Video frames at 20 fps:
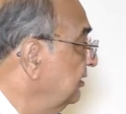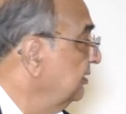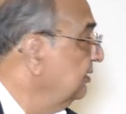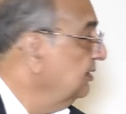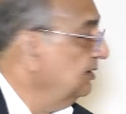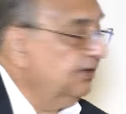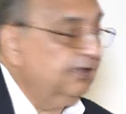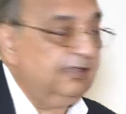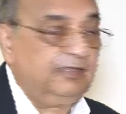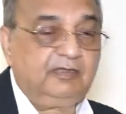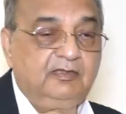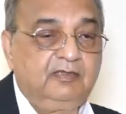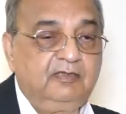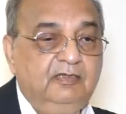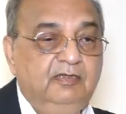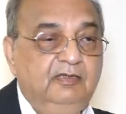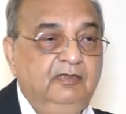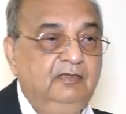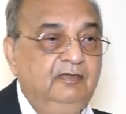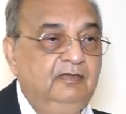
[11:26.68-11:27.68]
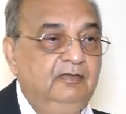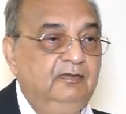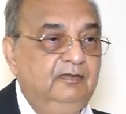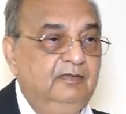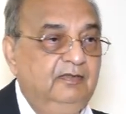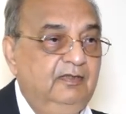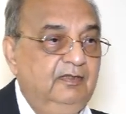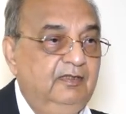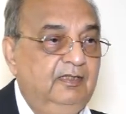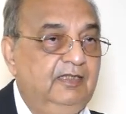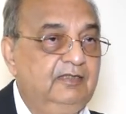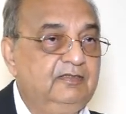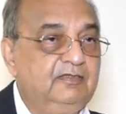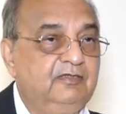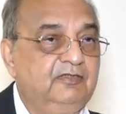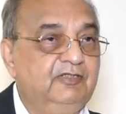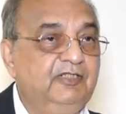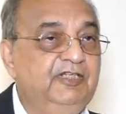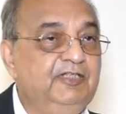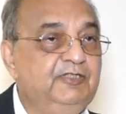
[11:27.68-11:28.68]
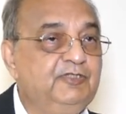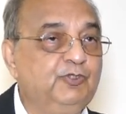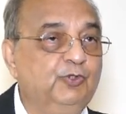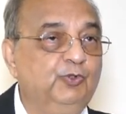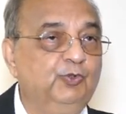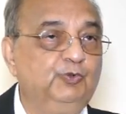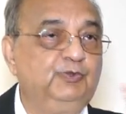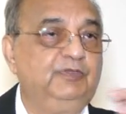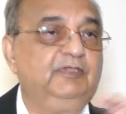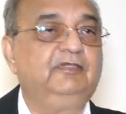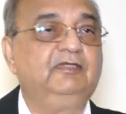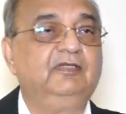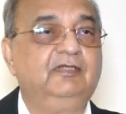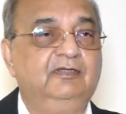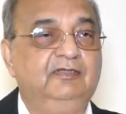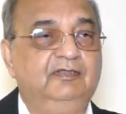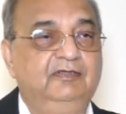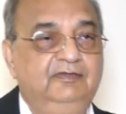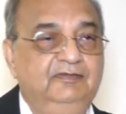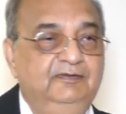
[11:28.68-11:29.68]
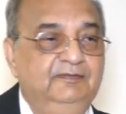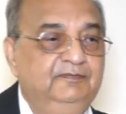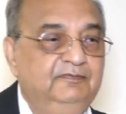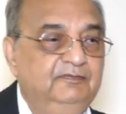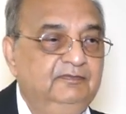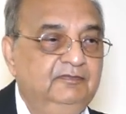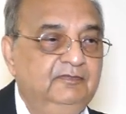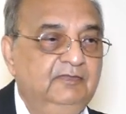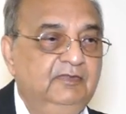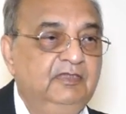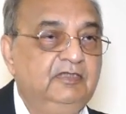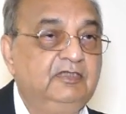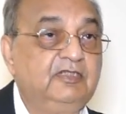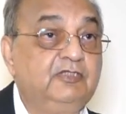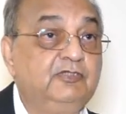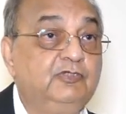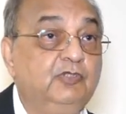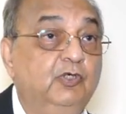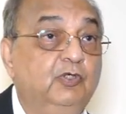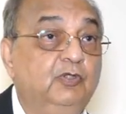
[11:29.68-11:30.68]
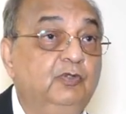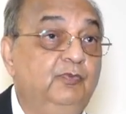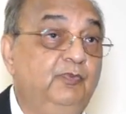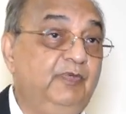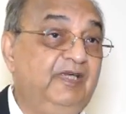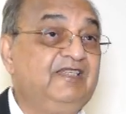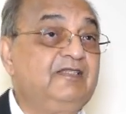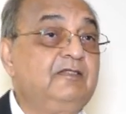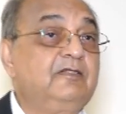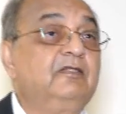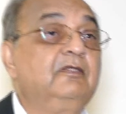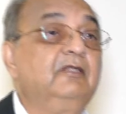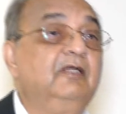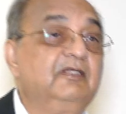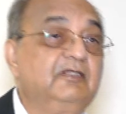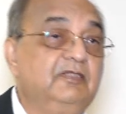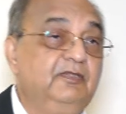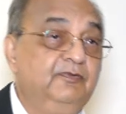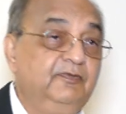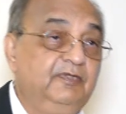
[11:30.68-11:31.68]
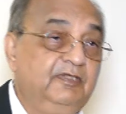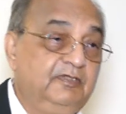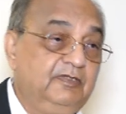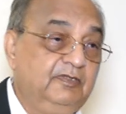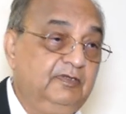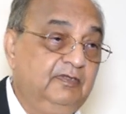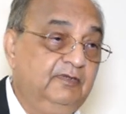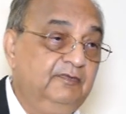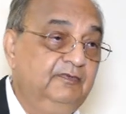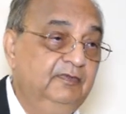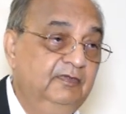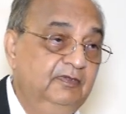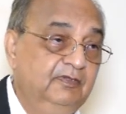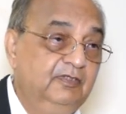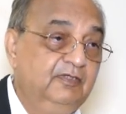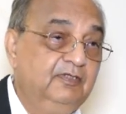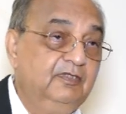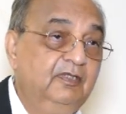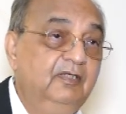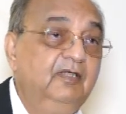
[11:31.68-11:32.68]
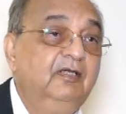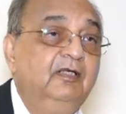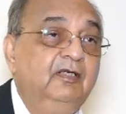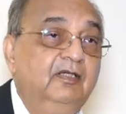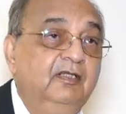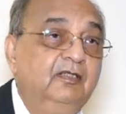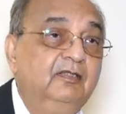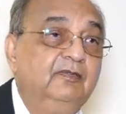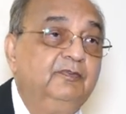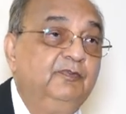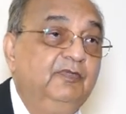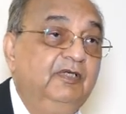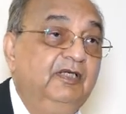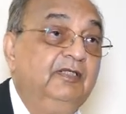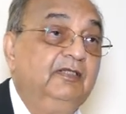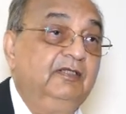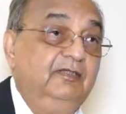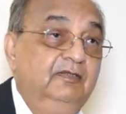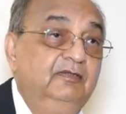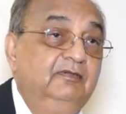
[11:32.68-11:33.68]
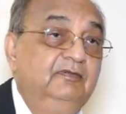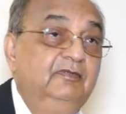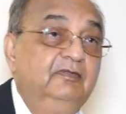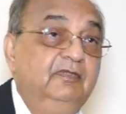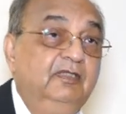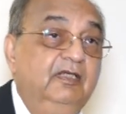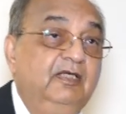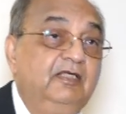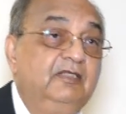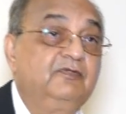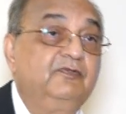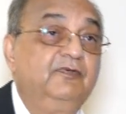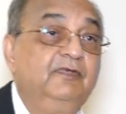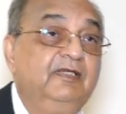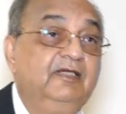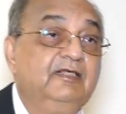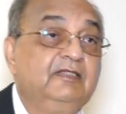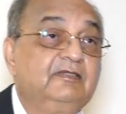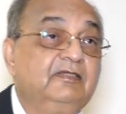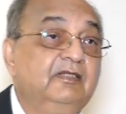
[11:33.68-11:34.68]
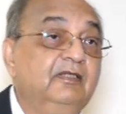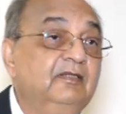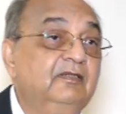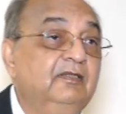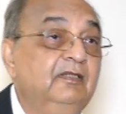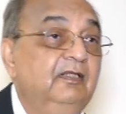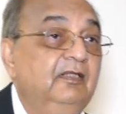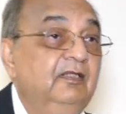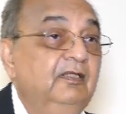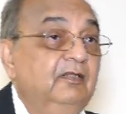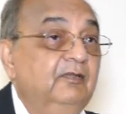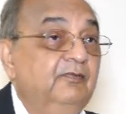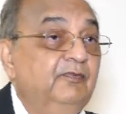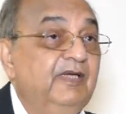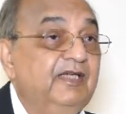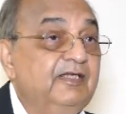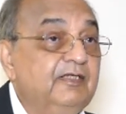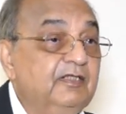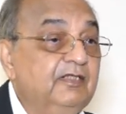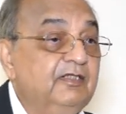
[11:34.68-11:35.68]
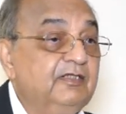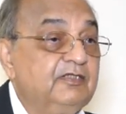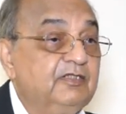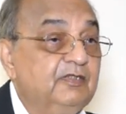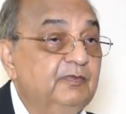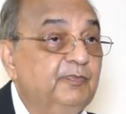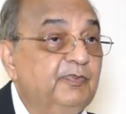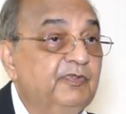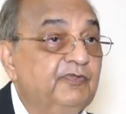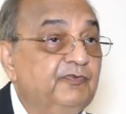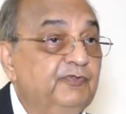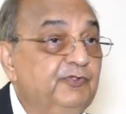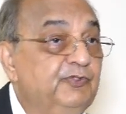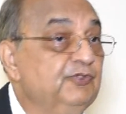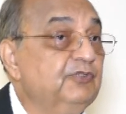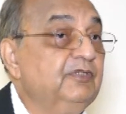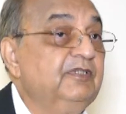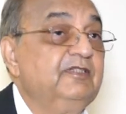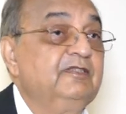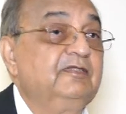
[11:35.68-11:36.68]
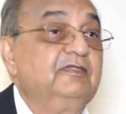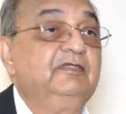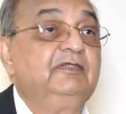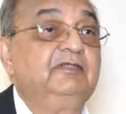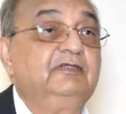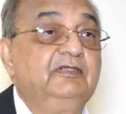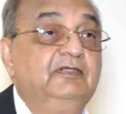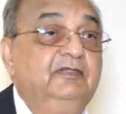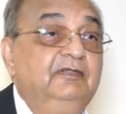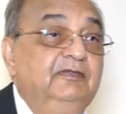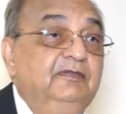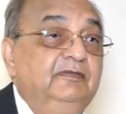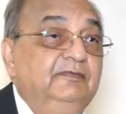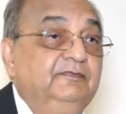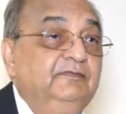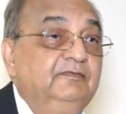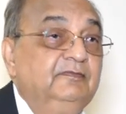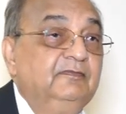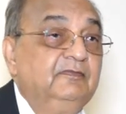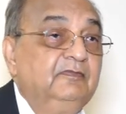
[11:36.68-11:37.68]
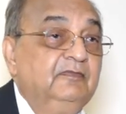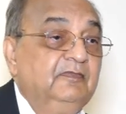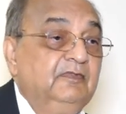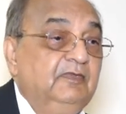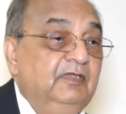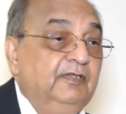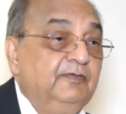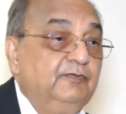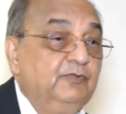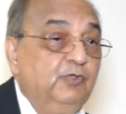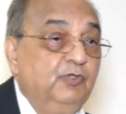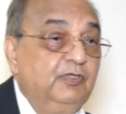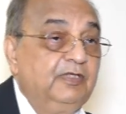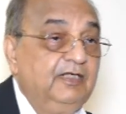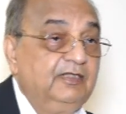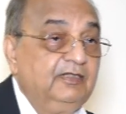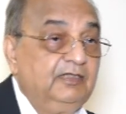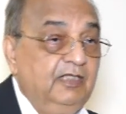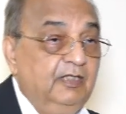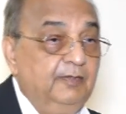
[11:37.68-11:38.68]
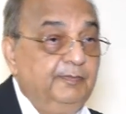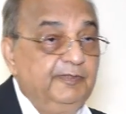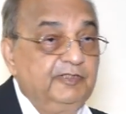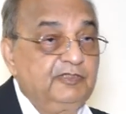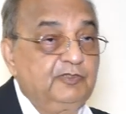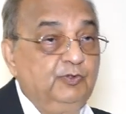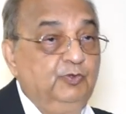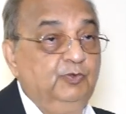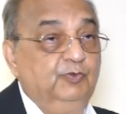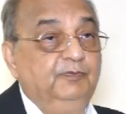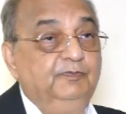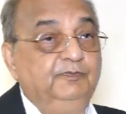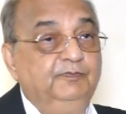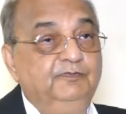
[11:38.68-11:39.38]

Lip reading: it has 3 zones in the lungs. It is John West classification of lung as far as the ventilation perfusion is concerned. If you look at the upper zone,